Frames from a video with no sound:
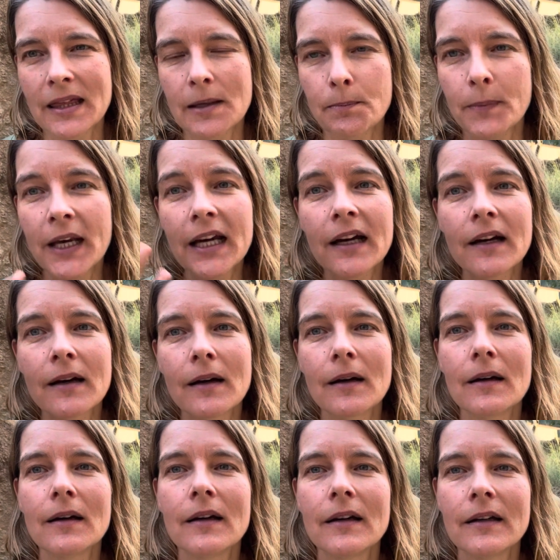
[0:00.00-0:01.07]
bigger
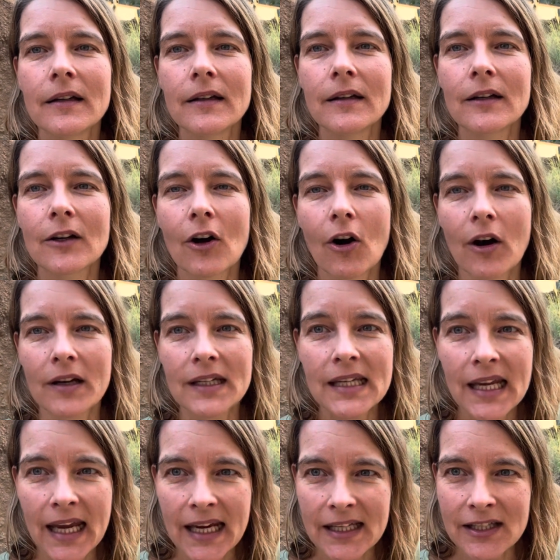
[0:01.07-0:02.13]

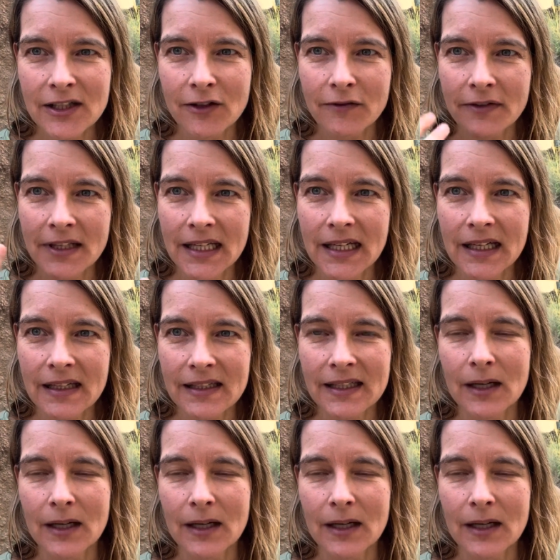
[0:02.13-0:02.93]
context of things.